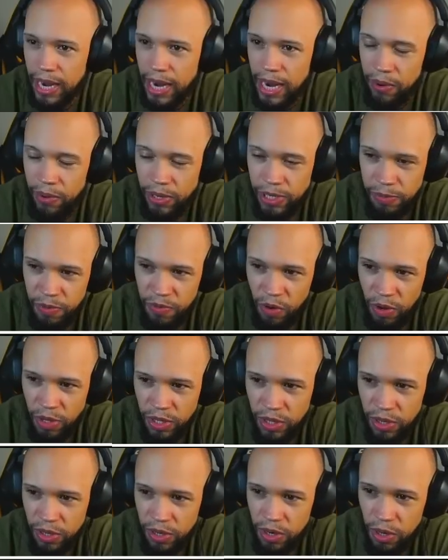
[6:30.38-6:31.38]
Now let's move on
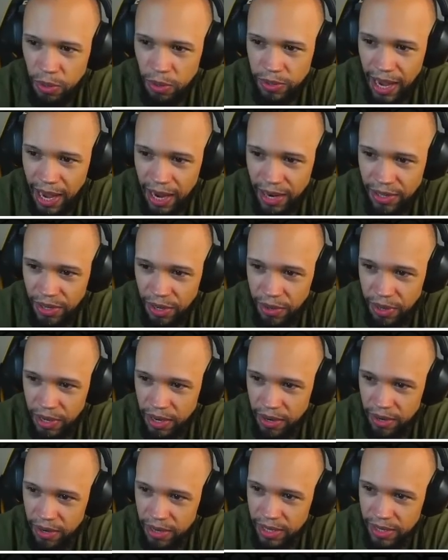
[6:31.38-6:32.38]
to good old Takuto
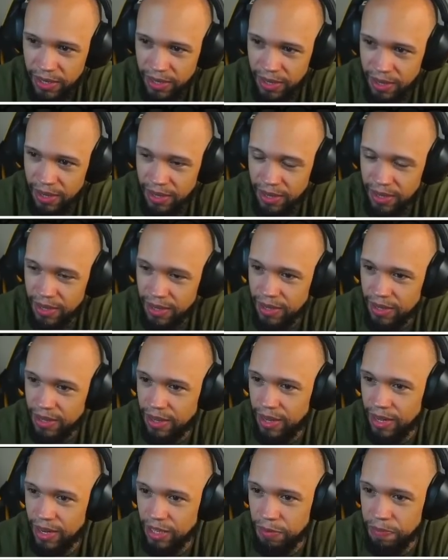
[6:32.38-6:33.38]
here in
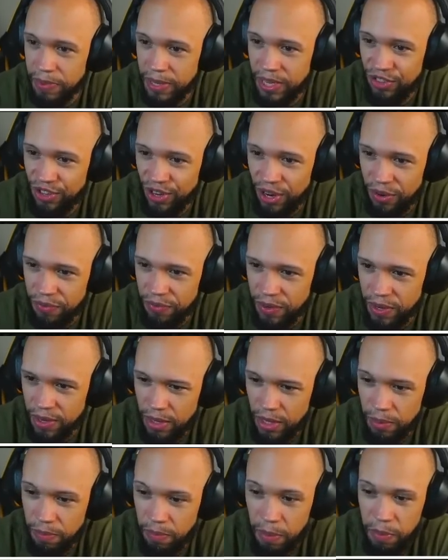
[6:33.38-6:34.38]
his beach outfit.
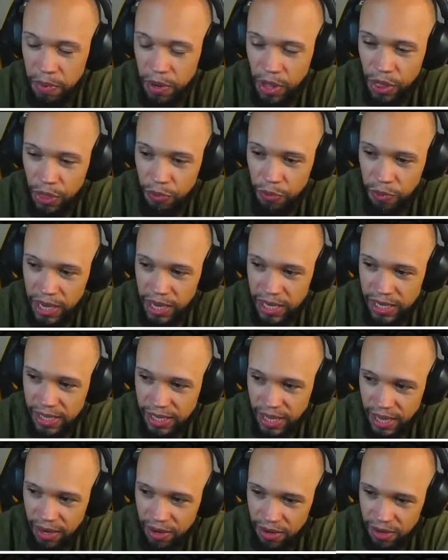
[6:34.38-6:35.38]
Memory 3
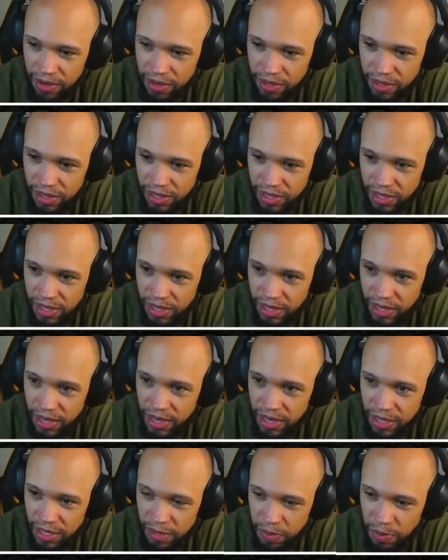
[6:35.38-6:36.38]
setter, good to see.
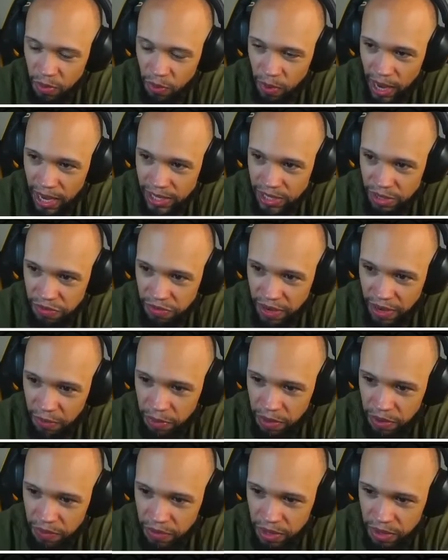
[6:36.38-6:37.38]
It's been a while since we've got
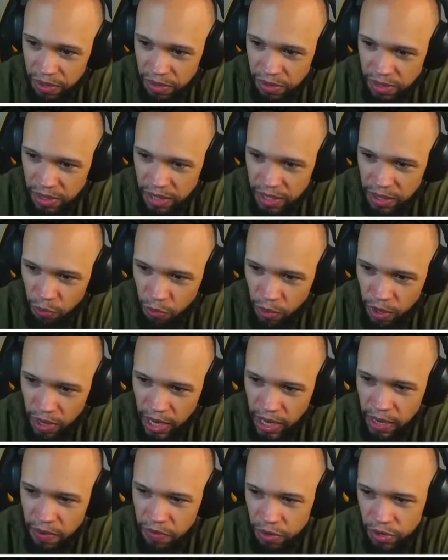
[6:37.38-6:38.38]
one of those. And then when
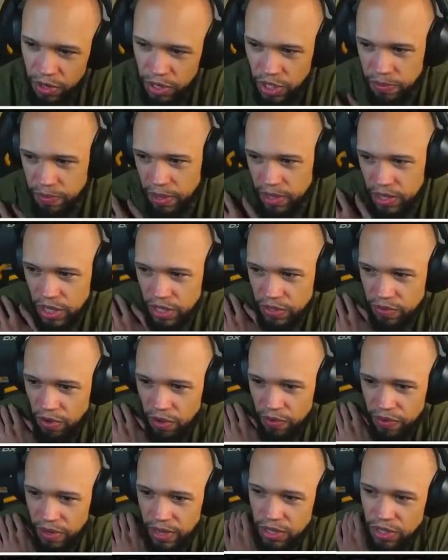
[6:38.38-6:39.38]
any of your Digimon
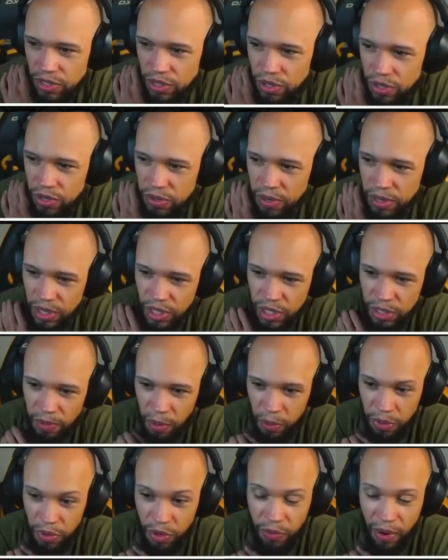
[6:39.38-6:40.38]
digivolve into a Digimon
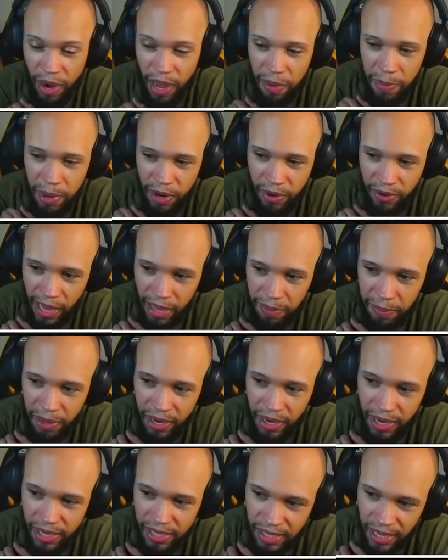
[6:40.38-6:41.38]
with Growlmon or
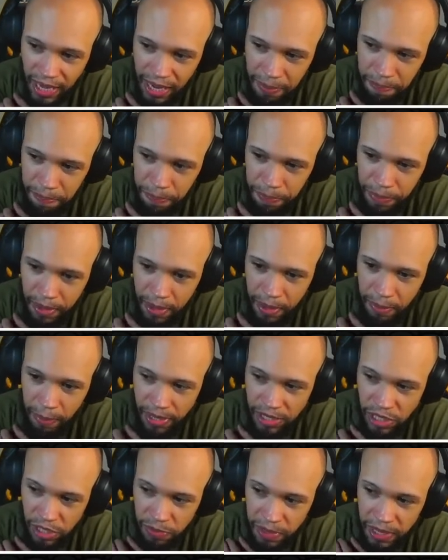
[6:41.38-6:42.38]
Gallantmon in its name, by
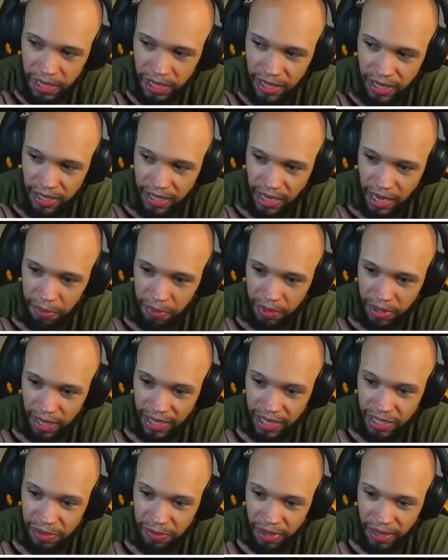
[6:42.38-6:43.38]
suspending that tamer, that
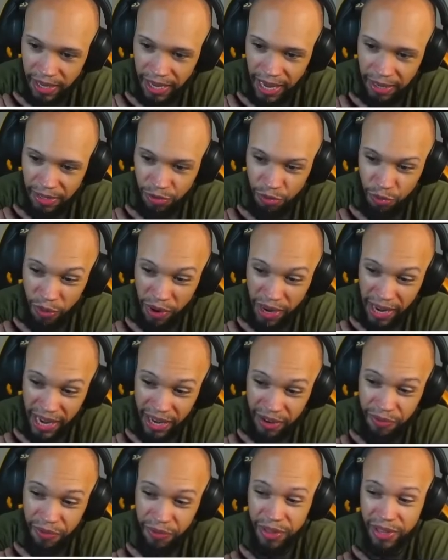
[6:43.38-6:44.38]
Digimon gains
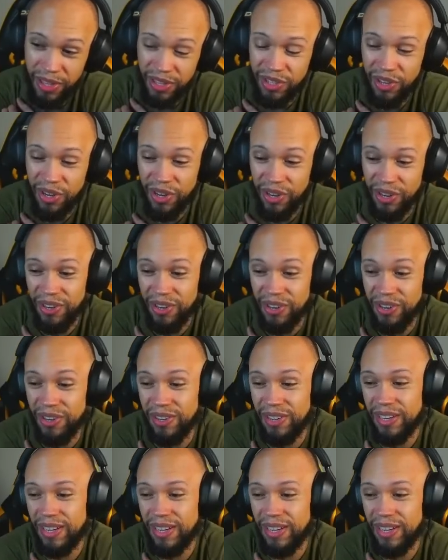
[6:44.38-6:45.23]
raid for the turn.